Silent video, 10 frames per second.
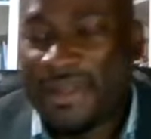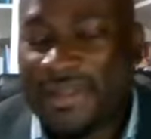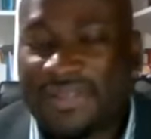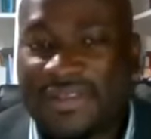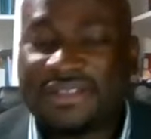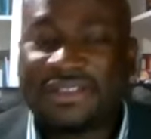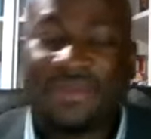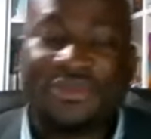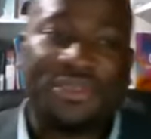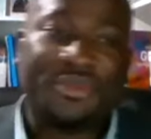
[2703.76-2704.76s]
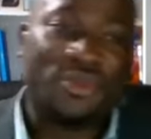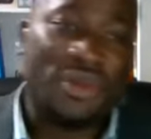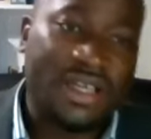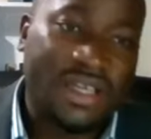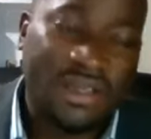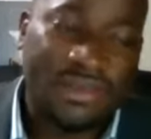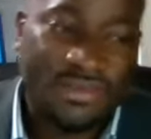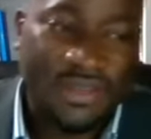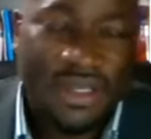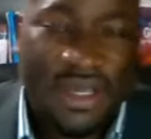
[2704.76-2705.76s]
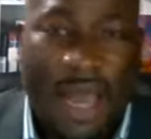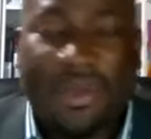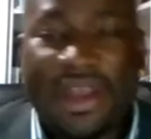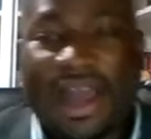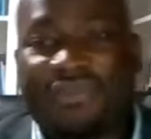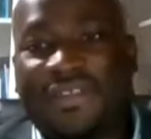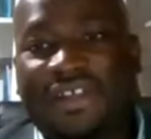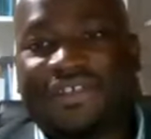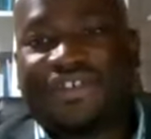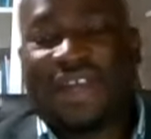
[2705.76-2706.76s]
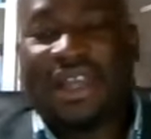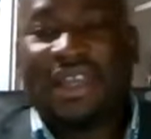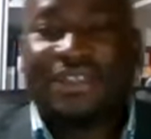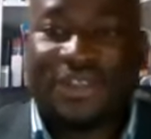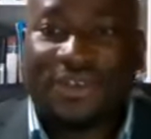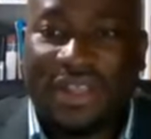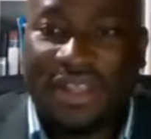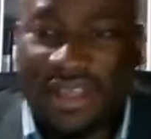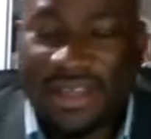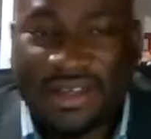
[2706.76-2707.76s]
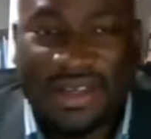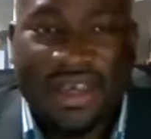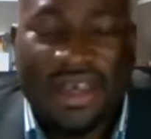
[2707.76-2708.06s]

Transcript: Nothing seems to be working. I've been having this challenge all year